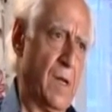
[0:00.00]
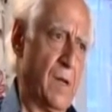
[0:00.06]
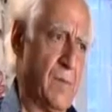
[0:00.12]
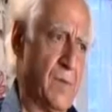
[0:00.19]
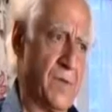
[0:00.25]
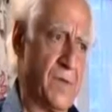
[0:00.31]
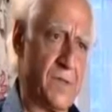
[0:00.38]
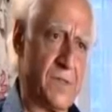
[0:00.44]

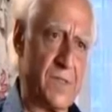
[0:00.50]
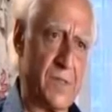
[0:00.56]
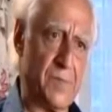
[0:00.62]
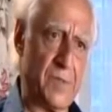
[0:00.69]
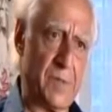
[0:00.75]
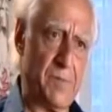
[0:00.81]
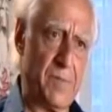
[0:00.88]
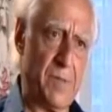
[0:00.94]
but there's
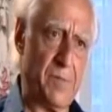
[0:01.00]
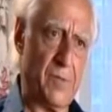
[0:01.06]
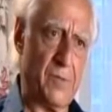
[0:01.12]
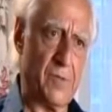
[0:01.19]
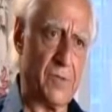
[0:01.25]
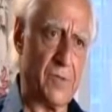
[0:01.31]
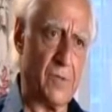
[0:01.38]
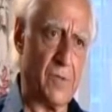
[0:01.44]
simply people who
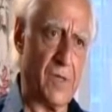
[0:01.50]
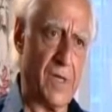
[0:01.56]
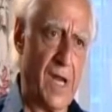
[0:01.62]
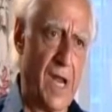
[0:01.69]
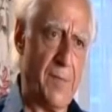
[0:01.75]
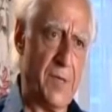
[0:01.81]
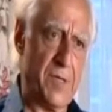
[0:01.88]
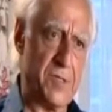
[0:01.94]
are totally
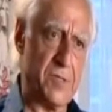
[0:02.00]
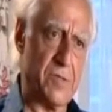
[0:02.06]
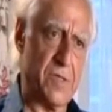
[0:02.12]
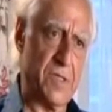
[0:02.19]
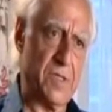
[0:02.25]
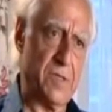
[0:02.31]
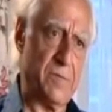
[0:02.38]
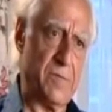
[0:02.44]

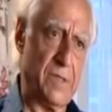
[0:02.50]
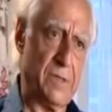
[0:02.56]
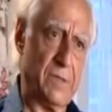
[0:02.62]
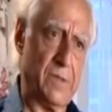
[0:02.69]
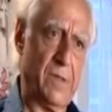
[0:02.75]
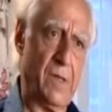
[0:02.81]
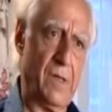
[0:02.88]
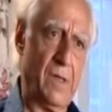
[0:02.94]
amateurish about
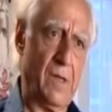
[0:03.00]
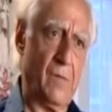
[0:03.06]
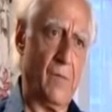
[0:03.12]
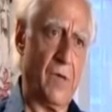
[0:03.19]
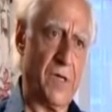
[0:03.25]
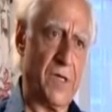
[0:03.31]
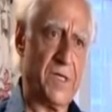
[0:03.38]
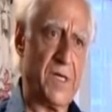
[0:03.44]

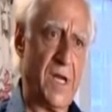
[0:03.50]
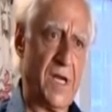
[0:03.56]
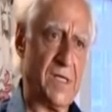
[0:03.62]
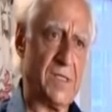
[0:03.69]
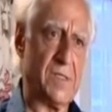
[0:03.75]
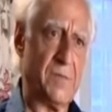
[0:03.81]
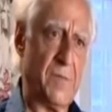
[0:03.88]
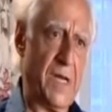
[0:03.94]
what it
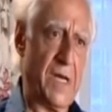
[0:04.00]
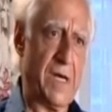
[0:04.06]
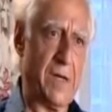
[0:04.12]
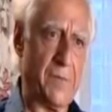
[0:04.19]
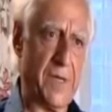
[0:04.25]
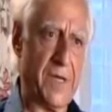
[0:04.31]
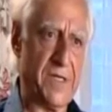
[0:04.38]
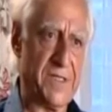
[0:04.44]
takes to make
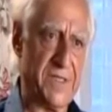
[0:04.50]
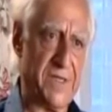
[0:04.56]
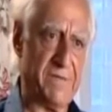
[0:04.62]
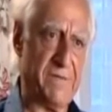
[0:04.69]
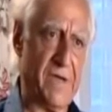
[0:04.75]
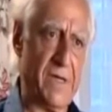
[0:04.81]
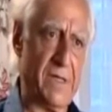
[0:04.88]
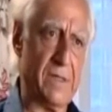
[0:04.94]
airplanes that
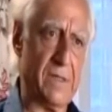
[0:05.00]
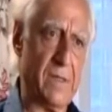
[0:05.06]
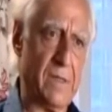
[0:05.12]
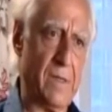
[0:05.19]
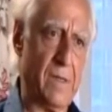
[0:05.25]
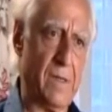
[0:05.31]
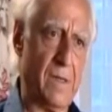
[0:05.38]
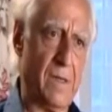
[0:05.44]
fight.
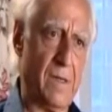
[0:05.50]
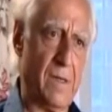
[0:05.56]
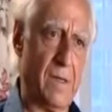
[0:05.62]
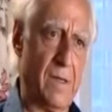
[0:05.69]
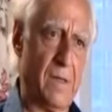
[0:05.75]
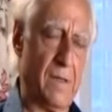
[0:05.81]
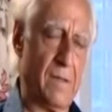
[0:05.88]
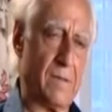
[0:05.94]

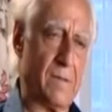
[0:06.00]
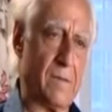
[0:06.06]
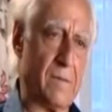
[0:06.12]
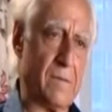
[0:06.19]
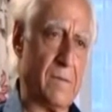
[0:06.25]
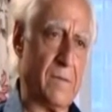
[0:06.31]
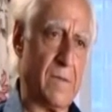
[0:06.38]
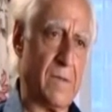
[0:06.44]
You
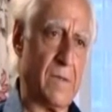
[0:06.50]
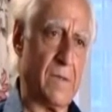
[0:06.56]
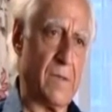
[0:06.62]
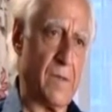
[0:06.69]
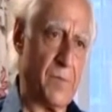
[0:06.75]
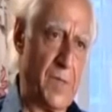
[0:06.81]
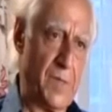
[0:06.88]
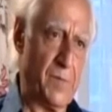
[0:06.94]
know?
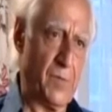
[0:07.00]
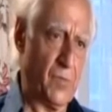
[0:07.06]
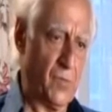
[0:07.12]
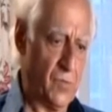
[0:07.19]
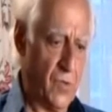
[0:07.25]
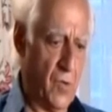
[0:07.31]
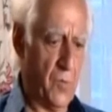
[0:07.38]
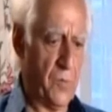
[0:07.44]
There are people who
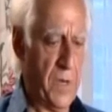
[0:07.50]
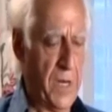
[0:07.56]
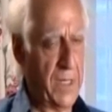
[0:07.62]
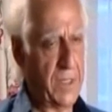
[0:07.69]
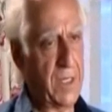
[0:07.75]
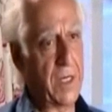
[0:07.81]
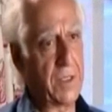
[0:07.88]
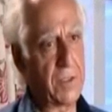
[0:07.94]
don't pay
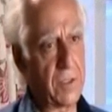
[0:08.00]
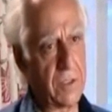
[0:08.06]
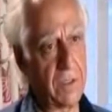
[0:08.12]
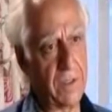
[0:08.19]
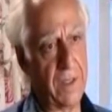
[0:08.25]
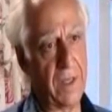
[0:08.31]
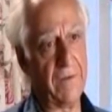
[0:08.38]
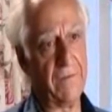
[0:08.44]
attention to
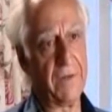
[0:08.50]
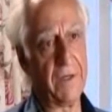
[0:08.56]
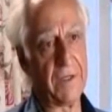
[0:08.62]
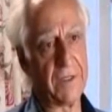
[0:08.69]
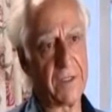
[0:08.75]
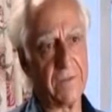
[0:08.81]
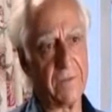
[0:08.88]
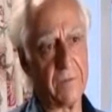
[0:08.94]
the
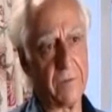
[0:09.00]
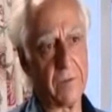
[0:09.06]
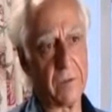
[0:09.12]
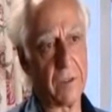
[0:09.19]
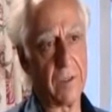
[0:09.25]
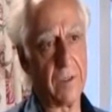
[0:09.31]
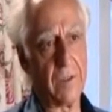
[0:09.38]
evidence of war.